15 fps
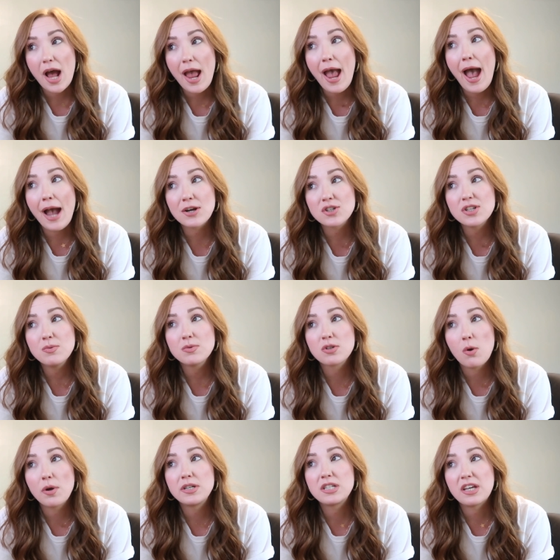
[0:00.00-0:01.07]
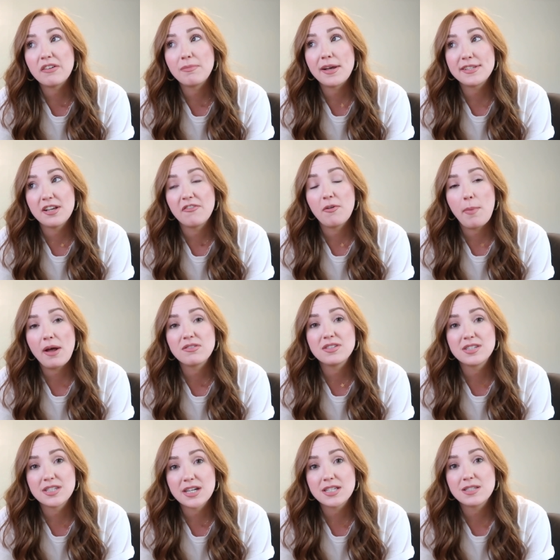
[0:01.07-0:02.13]
I actually was going to give myself about
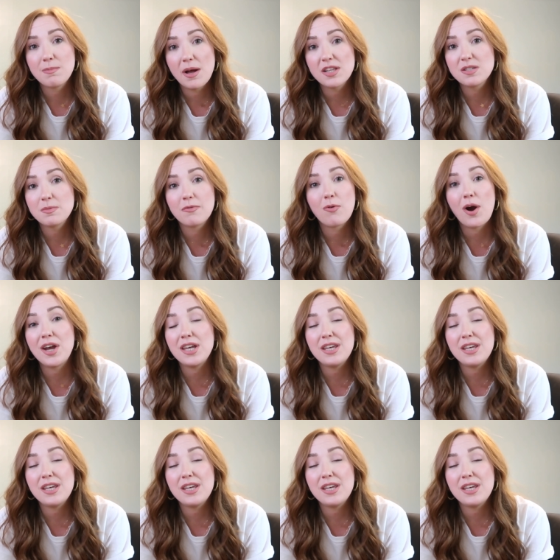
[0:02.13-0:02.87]
six months before I